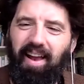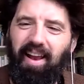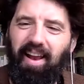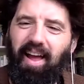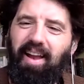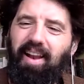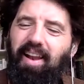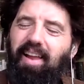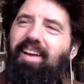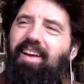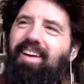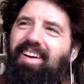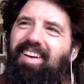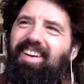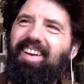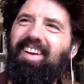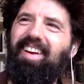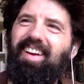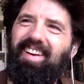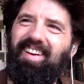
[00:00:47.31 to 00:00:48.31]
I
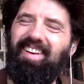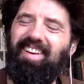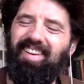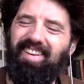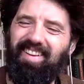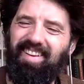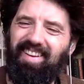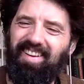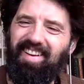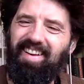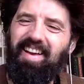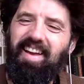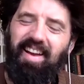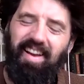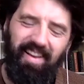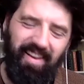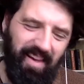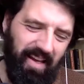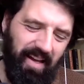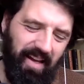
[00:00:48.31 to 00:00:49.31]

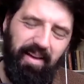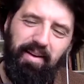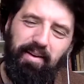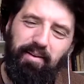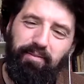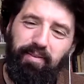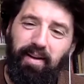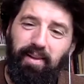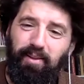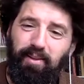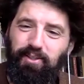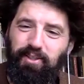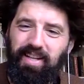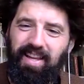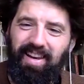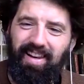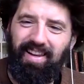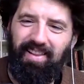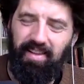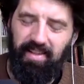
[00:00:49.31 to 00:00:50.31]
yeah.
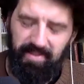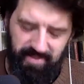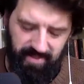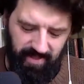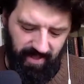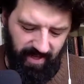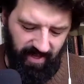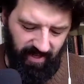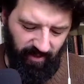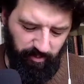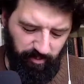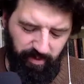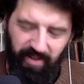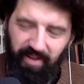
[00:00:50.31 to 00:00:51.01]
Phylogenetically, it's the egg,